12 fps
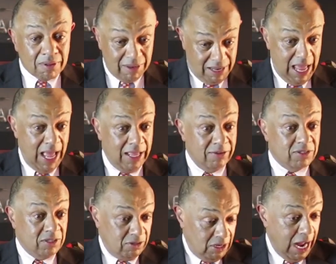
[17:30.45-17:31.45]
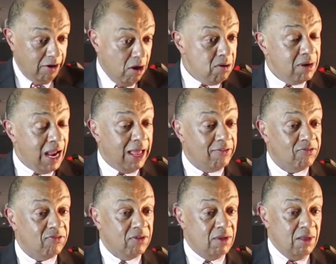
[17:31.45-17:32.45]
lives and our own
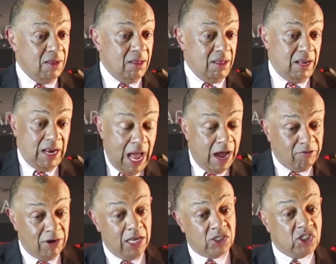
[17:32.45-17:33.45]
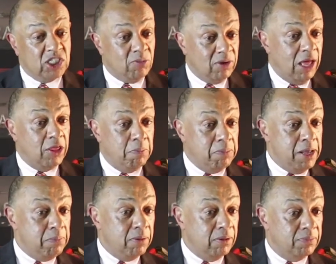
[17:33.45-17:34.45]
life and our relationship with other
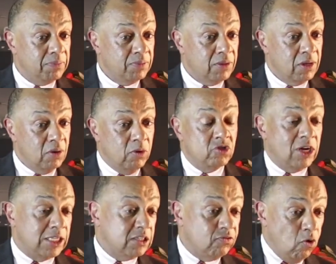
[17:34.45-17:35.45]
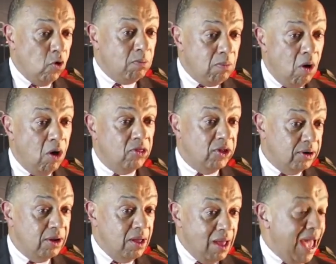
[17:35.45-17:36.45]
people, we transform more than
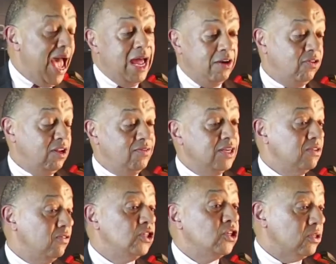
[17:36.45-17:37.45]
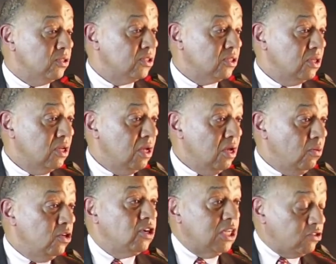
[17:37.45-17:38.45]
a handful of individuals.
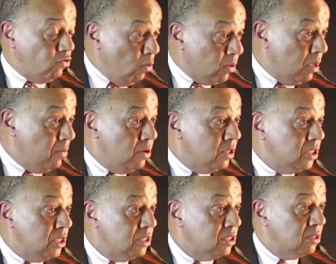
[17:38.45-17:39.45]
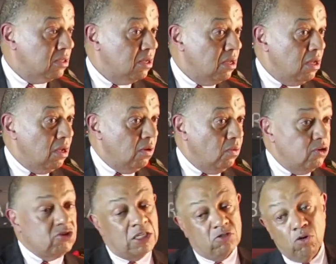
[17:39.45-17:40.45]
We transform communities, we
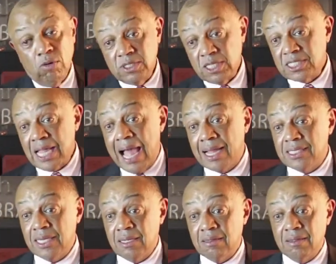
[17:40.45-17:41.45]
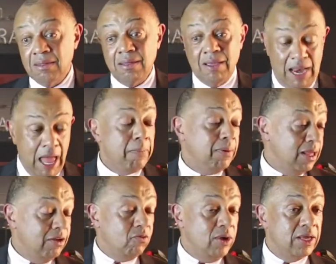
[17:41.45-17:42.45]
transform society, and I
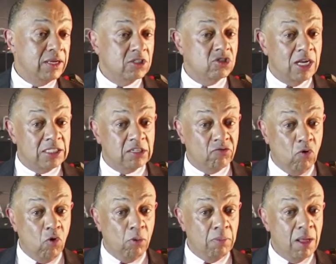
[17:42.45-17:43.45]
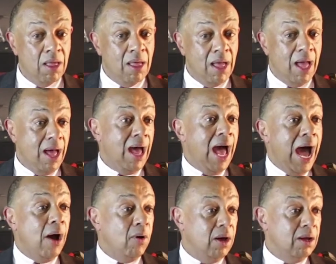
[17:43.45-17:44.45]
believe we can transform
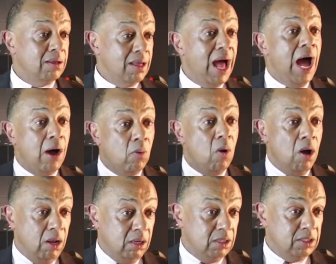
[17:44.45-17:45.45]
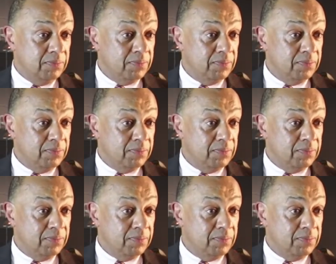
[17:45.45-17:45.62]
our world.